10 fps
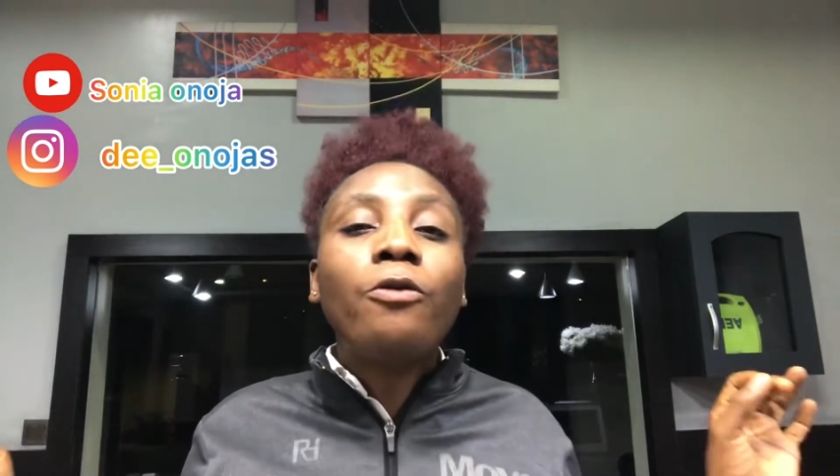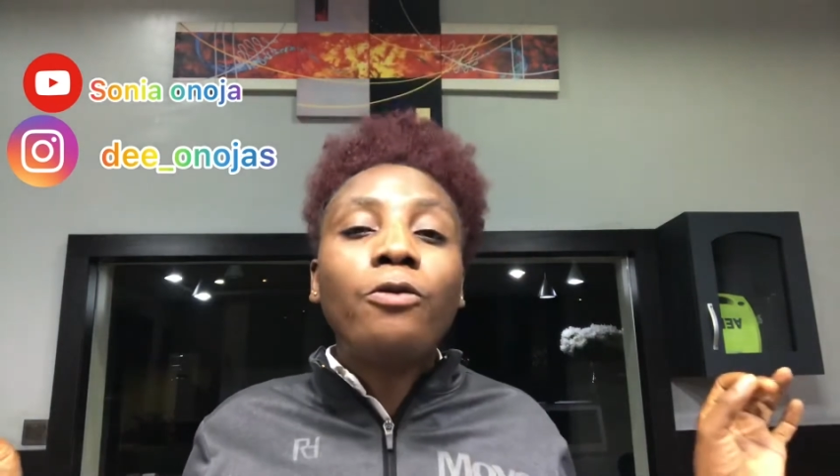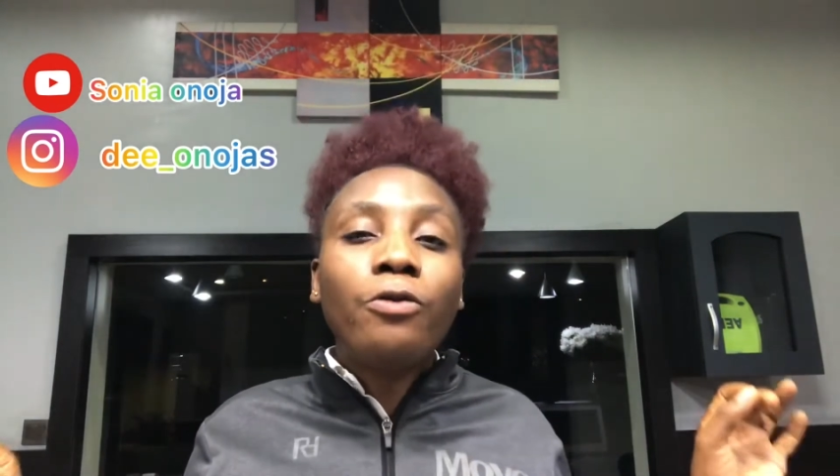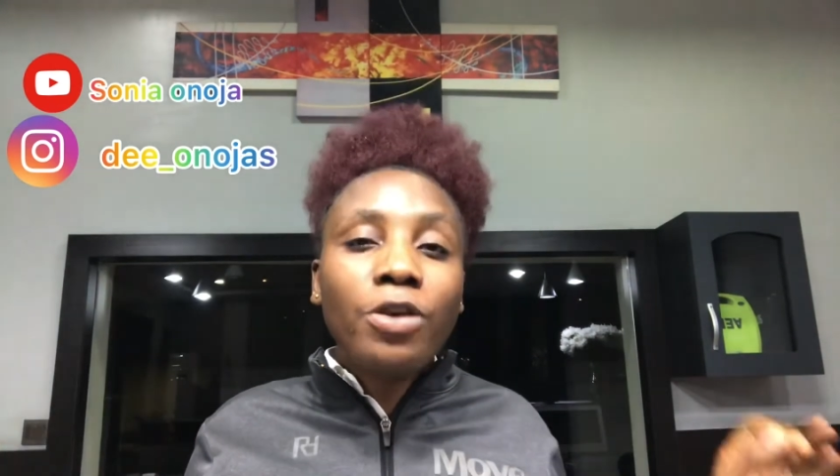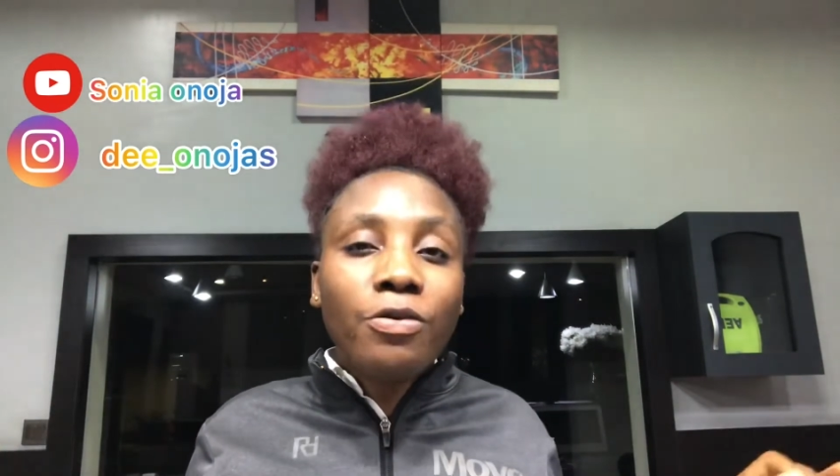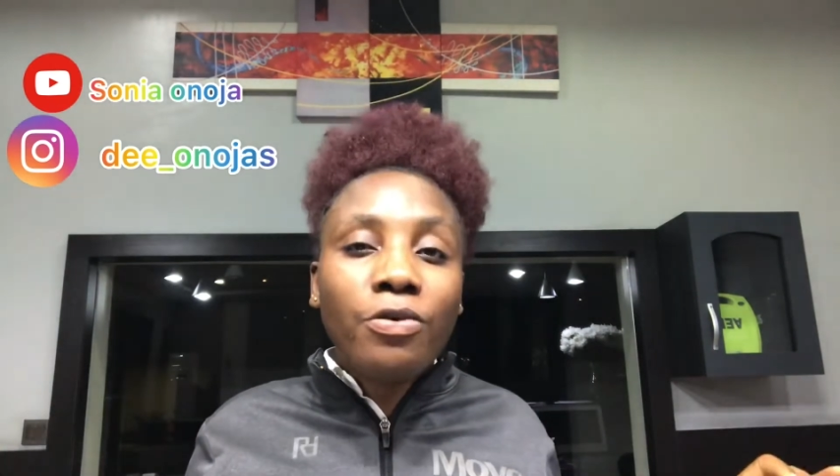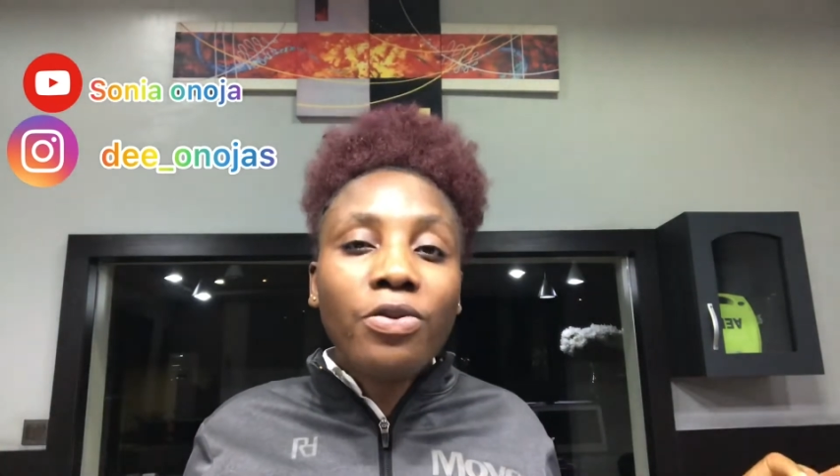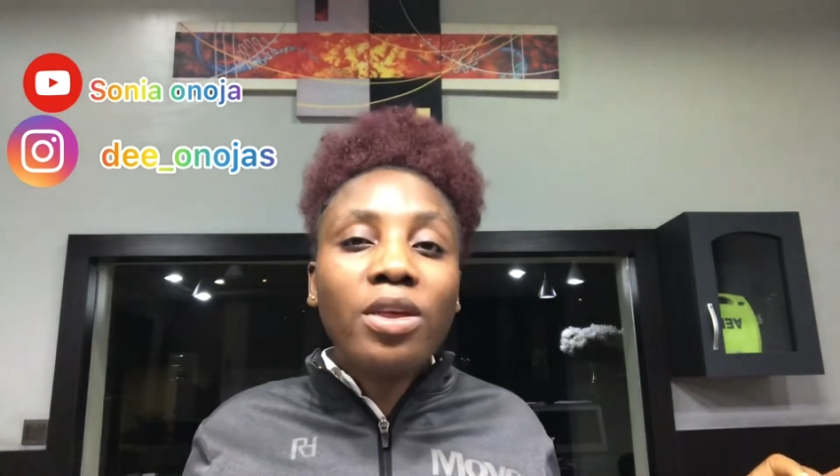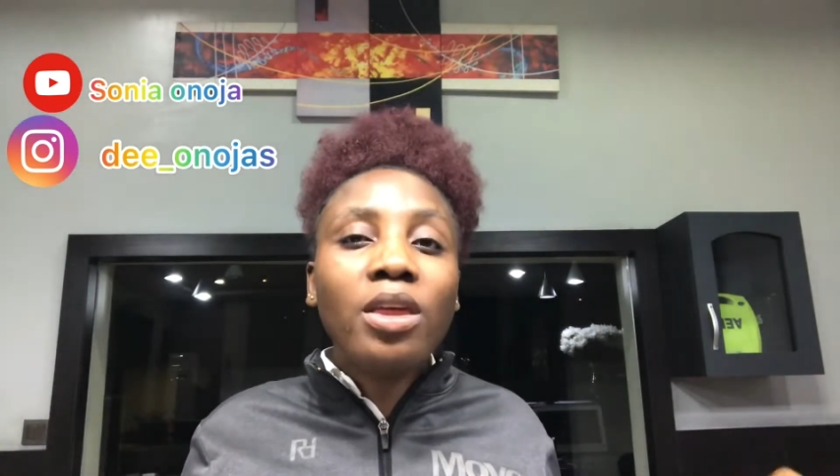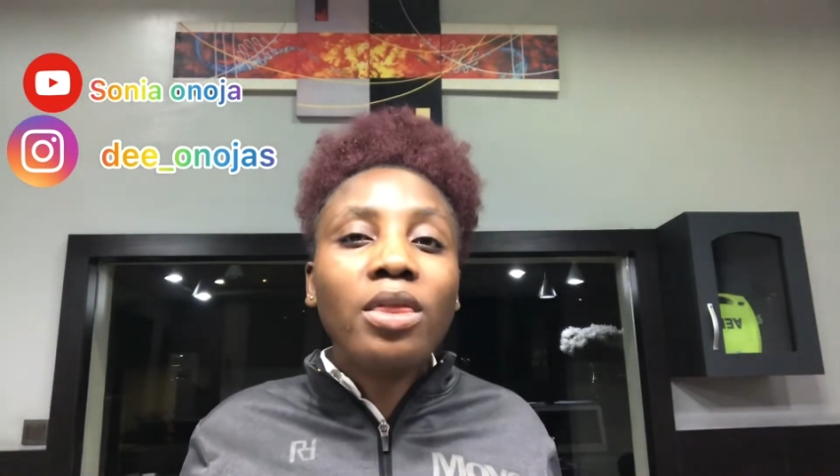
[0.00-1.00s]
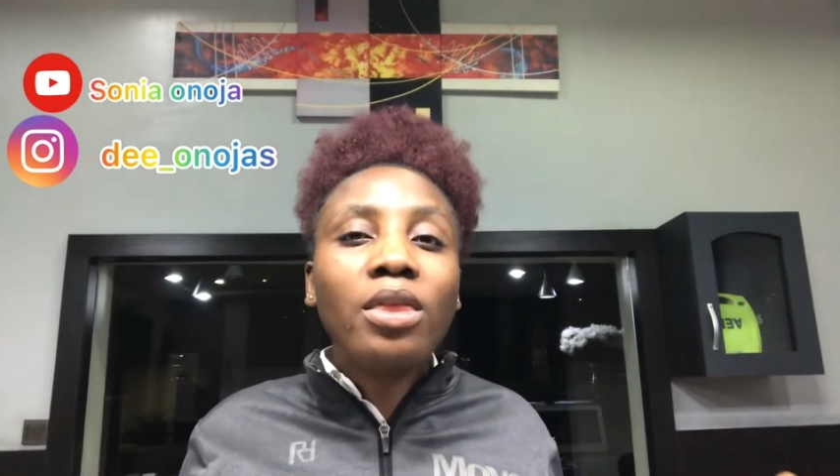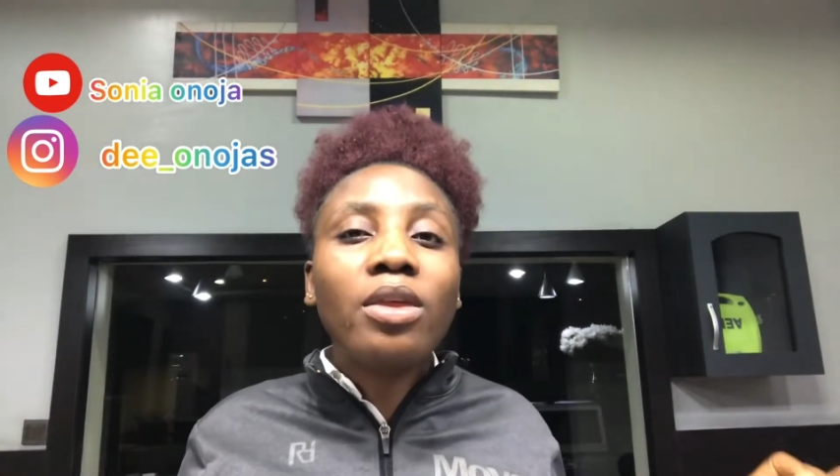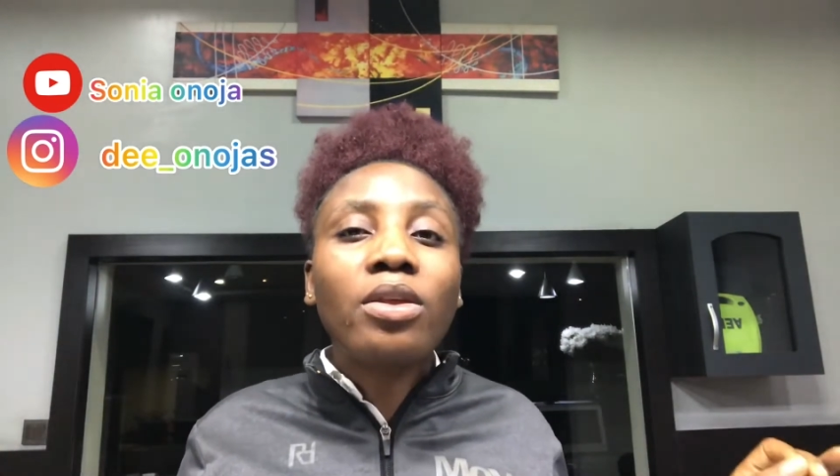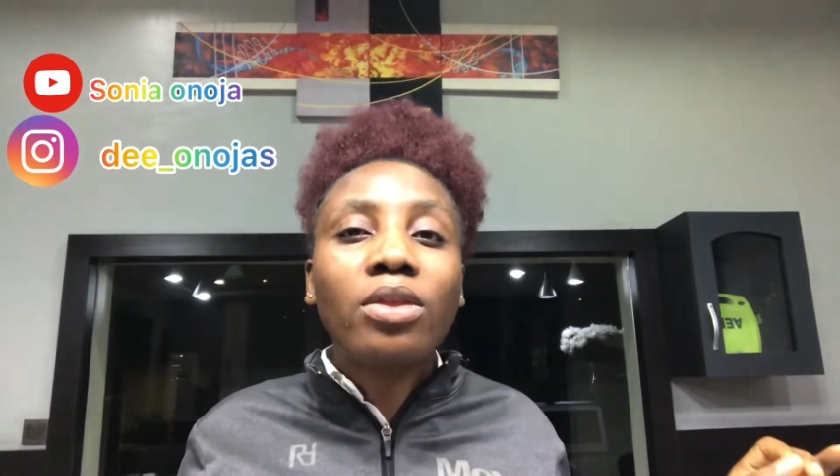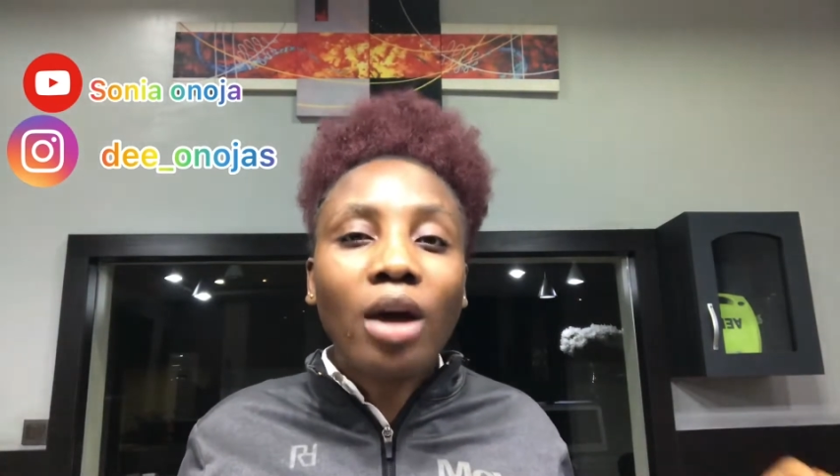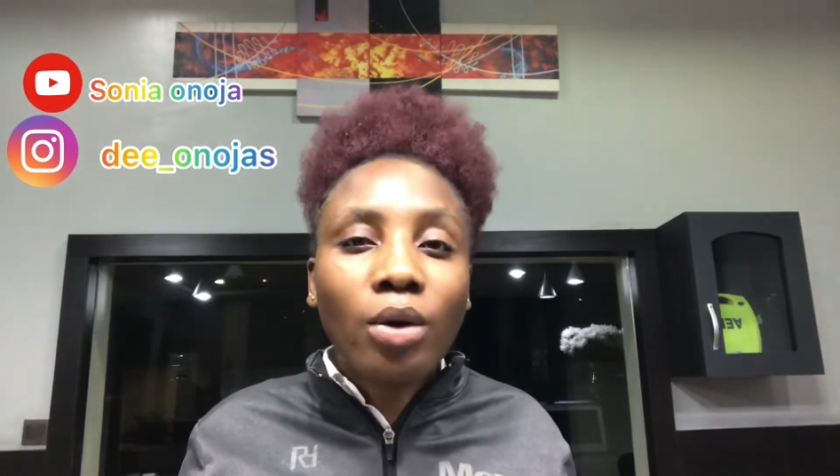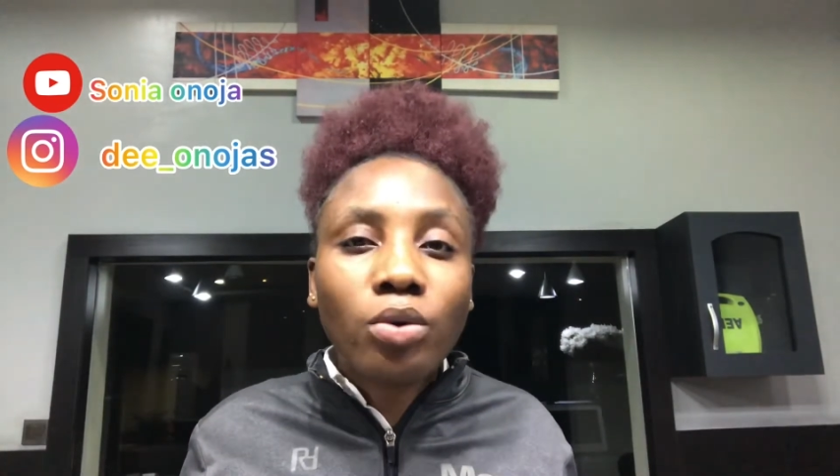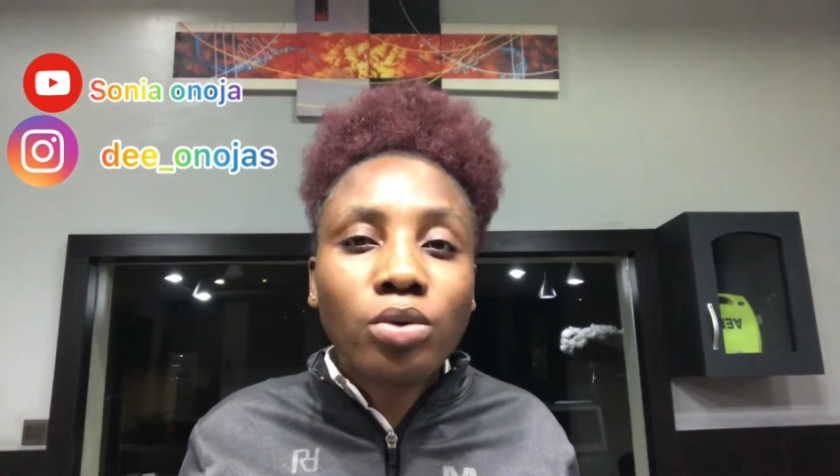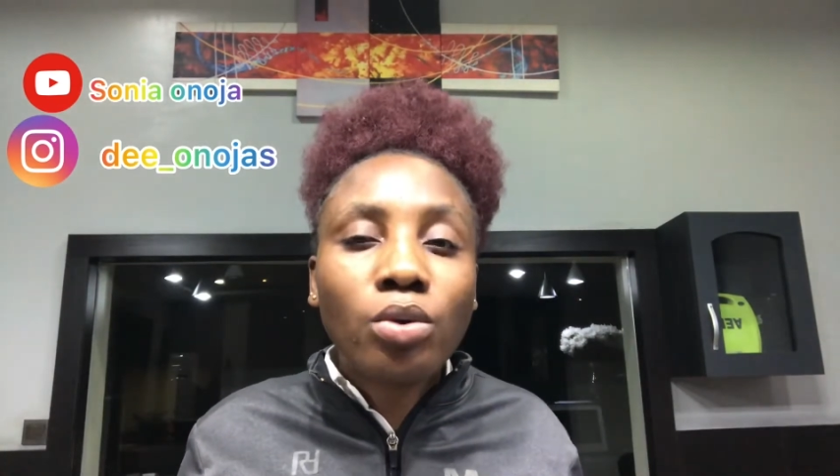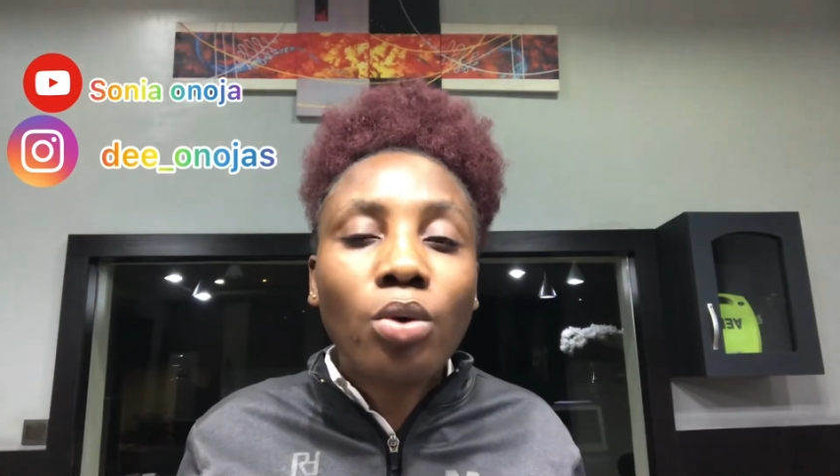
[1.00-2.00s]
15,000